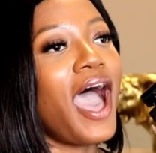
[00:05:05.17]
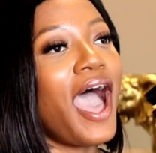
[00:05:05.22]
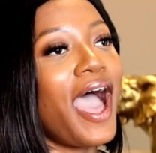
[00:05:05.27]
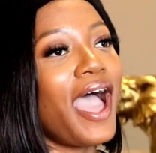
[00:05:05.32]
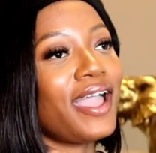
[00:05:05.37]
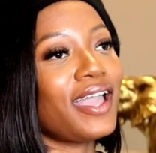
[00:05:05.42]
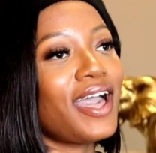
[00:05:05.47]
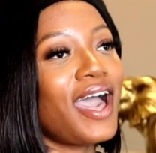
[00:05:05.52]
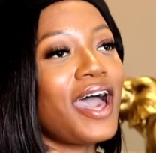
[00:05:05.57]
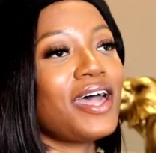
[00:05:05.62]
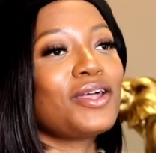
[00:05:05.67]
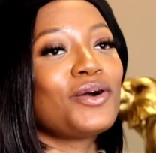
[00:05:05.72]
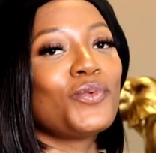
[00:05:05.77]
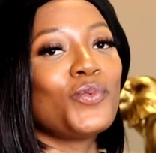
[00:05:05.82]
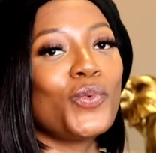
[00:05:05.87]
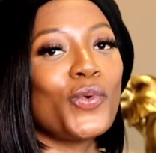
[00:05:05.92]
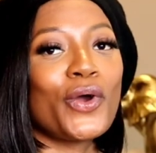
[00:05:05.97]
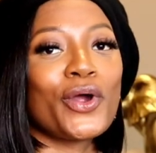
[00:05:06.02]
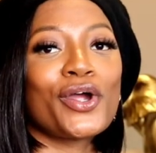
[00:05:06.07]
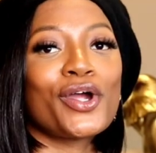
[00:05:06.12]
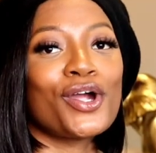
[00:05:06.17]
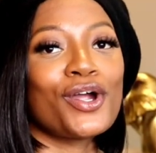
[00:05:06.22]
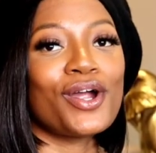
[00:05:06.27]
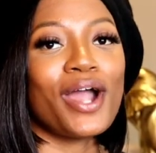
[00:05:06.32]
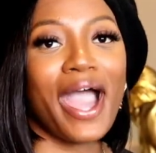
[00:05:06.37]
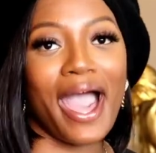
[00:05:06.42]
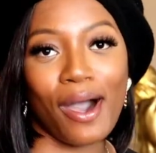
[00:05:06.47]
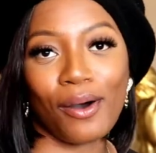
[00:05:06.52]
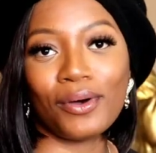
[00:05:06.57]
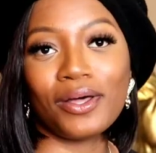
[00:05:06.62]
I kind of wore
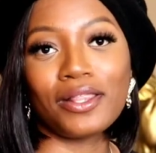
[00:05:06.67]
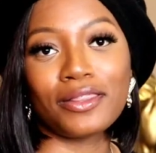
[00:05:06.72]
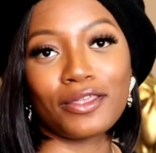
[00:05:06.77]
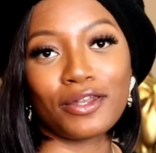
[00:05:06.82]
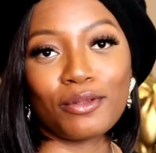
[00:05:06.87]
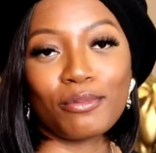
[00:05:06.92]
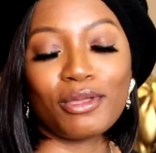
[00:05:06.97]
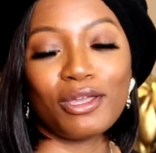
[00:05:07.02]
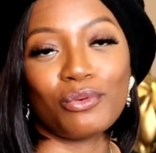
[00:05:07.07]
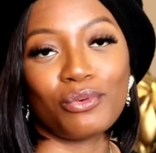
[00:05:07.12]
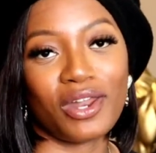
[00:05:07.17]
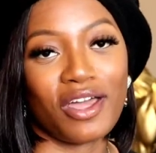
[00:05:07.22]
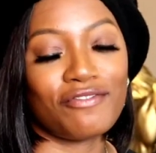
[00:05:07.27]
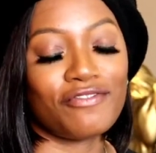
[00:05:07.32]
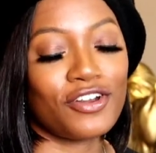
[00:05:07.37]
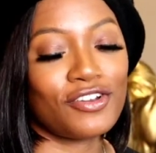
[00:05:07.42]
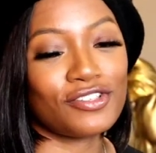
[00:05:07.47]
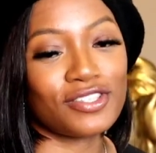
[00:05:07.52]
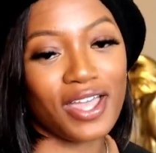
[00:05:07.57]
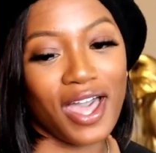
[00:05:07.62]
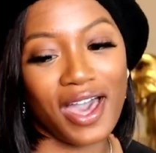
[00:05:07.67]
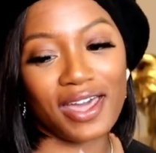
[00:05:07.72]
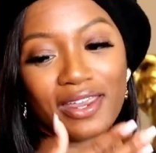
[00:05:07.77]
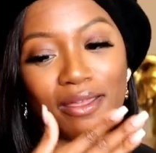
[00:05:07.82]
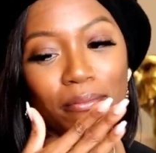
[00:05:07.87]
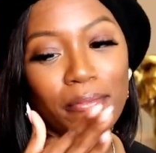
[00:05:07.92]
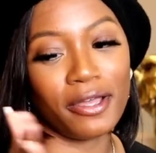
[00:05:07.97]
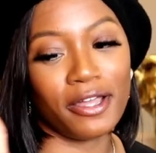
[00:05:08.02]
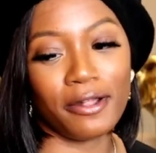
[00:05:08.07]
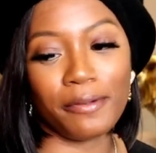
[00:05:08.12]
her out a little bit when I first got
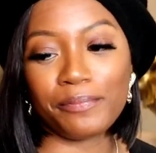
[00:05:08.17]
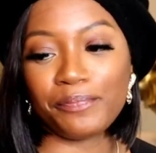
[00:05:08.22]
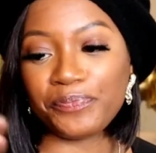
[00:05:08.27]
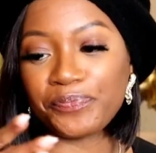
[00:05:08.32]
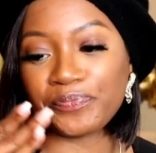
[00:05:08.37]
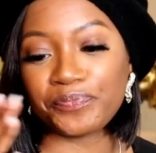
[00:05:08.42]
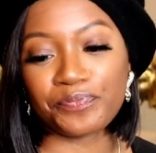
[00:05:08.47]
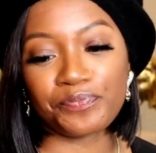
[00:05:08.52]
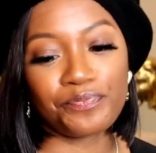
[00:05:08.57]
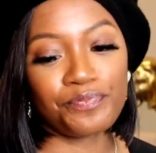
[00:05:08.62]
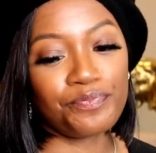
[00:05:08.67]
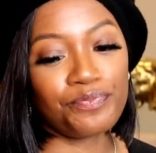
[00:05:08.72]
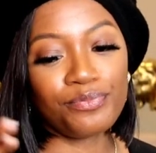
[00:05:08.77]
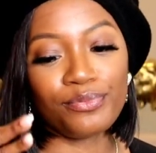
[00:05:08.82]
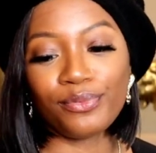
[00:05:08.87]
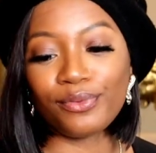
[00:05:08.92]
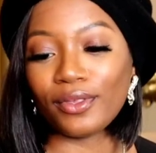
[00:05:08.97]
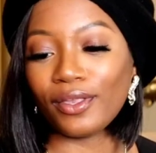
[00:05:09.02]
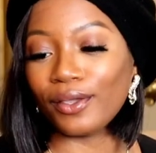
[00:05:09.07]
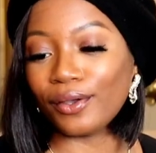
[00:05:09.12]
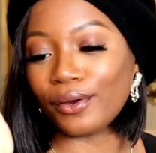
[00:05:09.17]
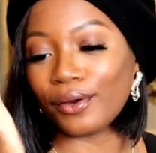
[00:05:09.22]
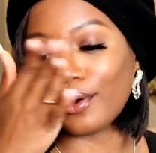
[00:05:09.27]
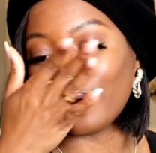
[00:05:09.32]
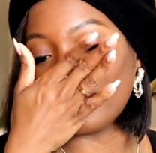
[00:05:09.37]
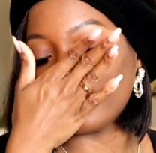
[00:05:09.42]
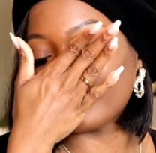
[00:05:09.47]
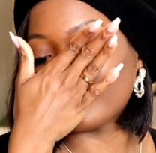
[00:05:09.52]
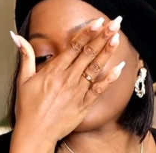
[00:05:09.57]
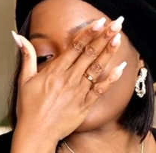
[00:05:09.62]
it, but
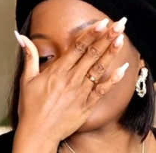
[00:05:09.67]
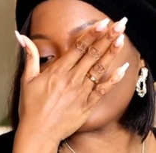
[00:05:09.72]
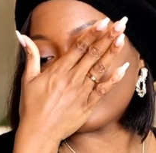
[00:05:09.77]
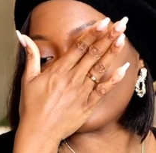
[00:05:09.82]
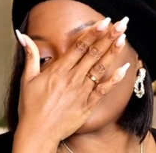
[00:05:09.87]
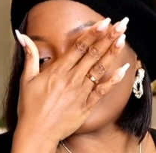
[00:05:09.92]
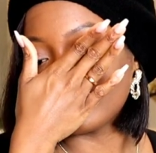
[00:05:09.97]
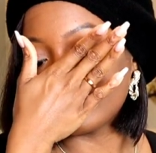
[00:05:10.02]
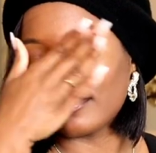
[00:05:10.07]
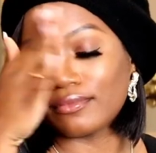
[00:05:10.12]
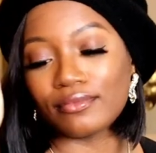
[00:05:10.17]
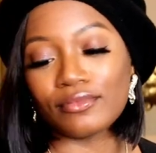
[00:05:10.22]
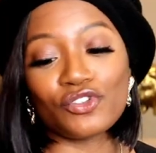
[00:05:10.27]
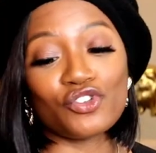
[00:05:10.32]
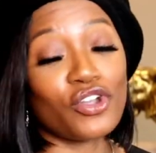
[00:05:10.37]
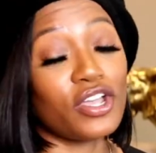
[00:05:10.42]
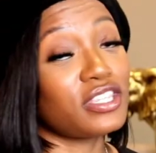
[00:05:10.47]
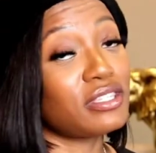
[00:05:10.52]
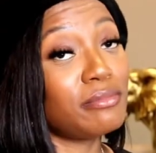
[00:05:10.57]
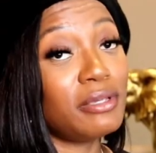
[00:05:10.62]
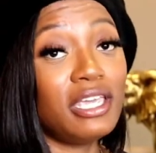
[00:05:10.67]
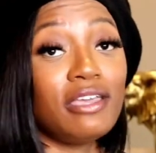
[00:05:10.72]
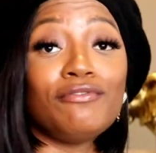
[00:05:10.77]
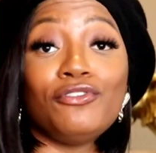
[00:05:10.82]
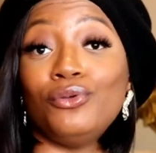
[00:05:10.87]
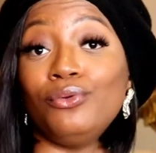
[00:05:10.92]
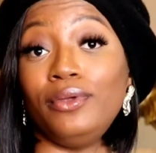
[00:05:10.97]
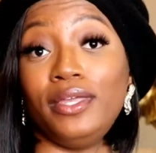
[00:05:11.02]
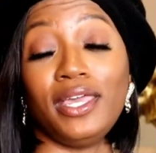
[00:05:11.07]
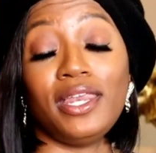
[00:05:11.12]
girl, Trust me,
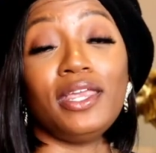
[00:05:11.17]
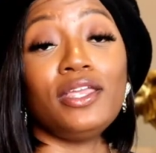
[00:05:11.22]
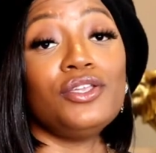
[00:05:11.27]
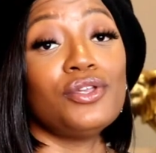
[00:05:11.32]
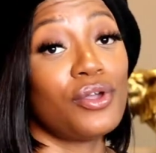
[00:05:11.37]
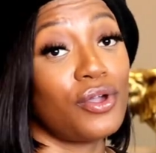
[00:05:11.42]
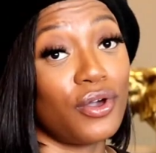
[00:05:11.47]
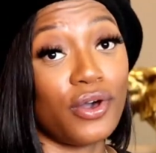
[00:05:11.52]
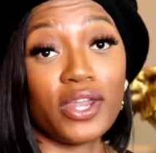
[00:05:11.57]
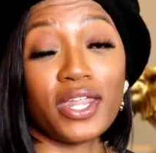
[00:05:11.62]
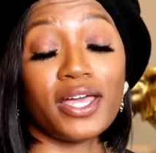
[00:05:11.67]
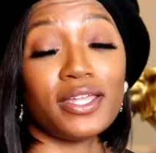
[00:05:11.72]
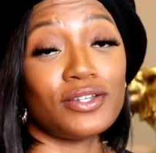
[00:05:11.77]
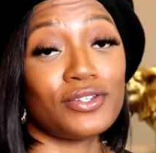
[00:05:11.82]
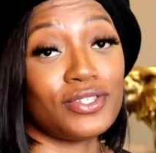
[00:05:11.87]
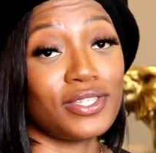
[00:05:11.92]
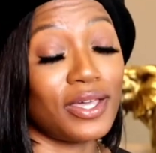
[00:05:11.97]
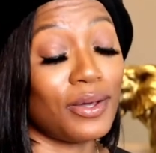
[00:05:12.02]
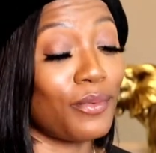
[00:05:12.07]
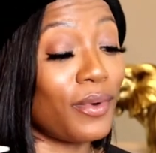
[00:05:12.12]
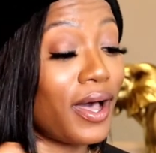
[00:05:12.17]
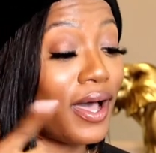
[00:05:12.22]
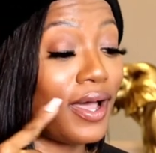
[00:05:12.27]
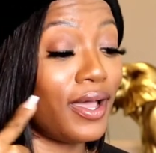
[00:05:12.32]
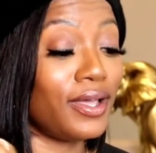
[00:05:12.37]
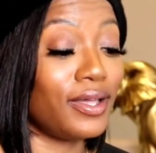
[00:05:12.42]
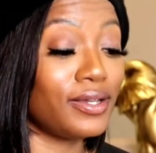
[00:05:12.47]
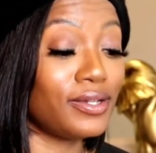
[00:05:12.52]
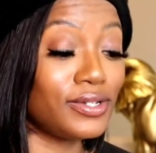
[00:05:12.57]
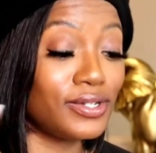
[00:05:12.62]
if you get it, you're gonna understand why.